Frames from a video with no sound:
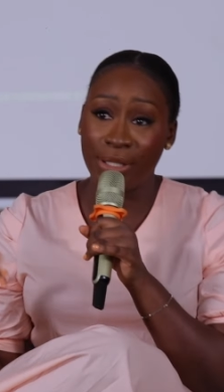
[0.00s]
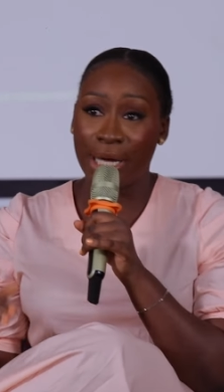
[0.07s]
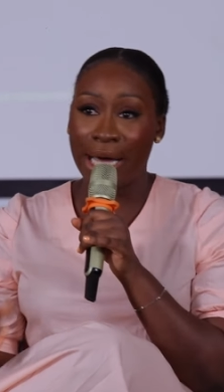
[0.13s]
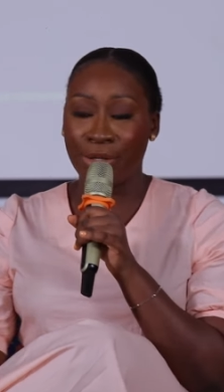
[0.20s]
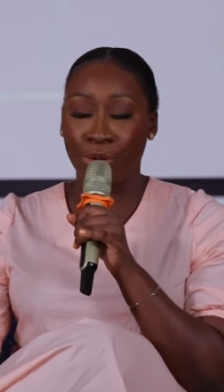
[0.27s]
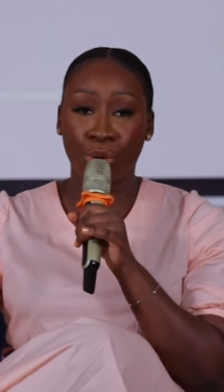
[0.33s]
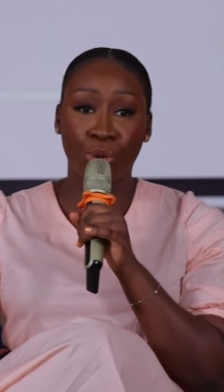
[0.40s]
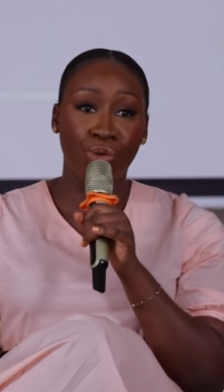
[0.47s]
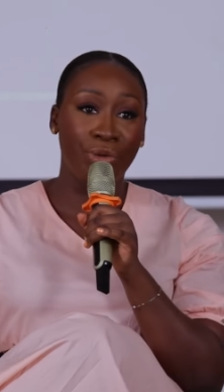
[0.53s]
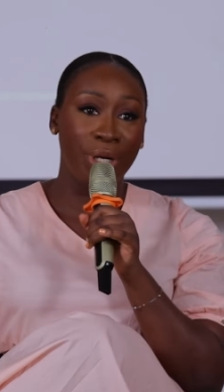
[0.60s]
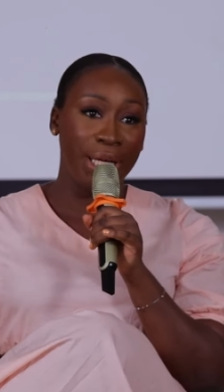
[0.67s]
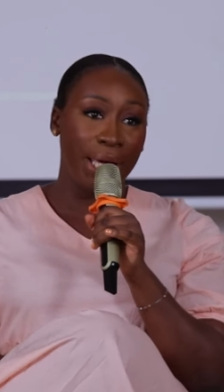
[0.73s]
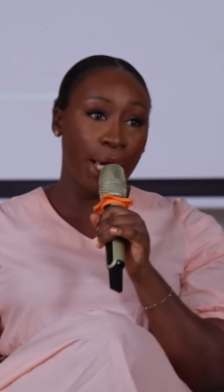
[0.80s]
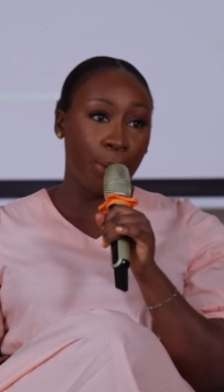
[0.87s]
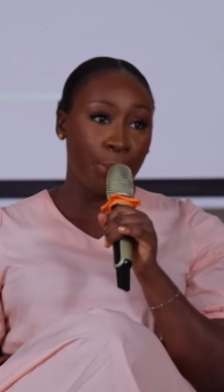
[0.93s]
This has also
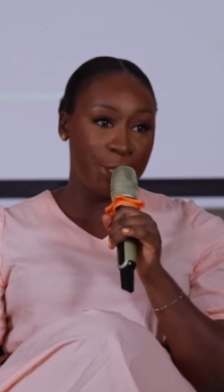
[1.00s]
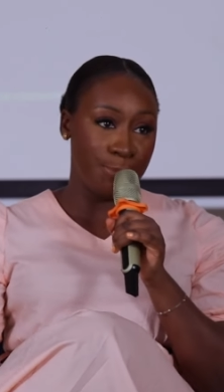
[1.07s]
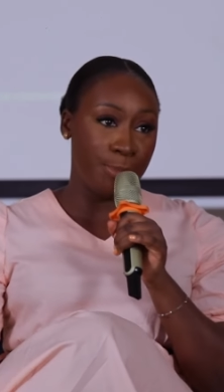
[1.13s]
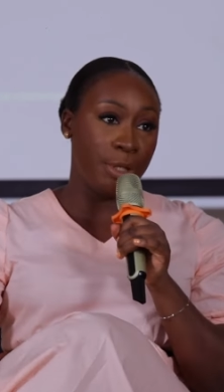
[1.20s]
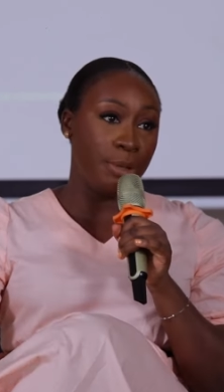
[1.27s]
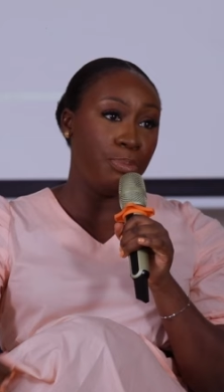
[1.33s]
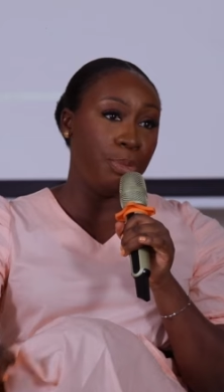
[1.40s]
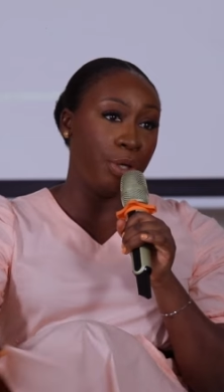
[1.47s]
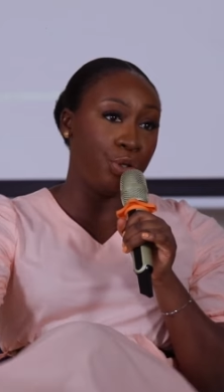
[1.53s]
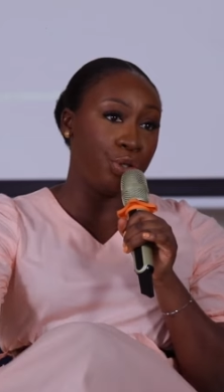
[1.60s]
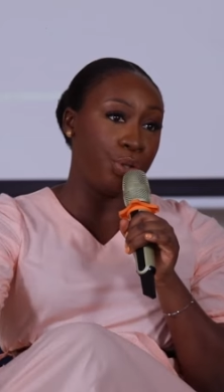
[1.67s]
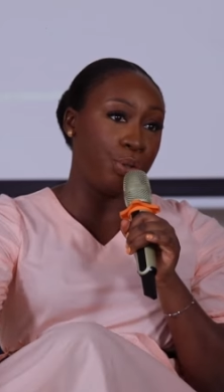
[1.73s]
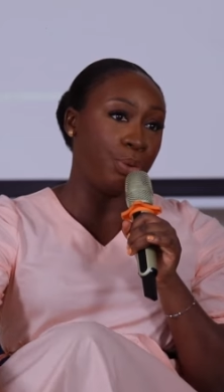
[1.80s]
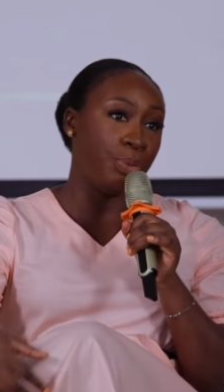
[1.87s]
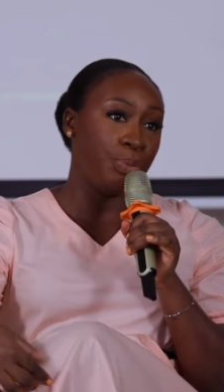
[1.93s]
really helped me
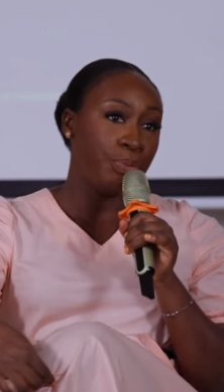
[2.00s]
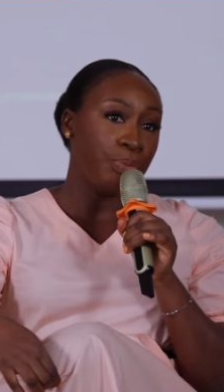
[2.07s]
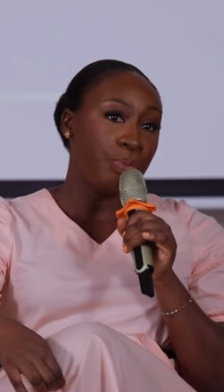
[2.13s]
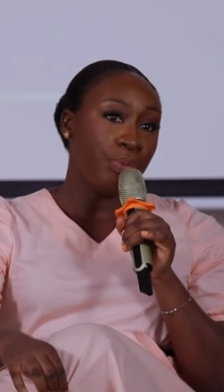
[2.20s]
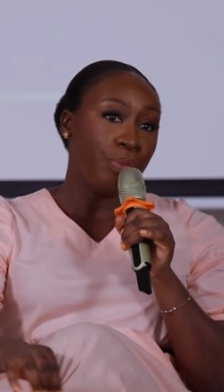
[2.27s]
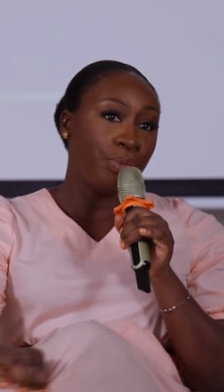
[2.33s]
pitch to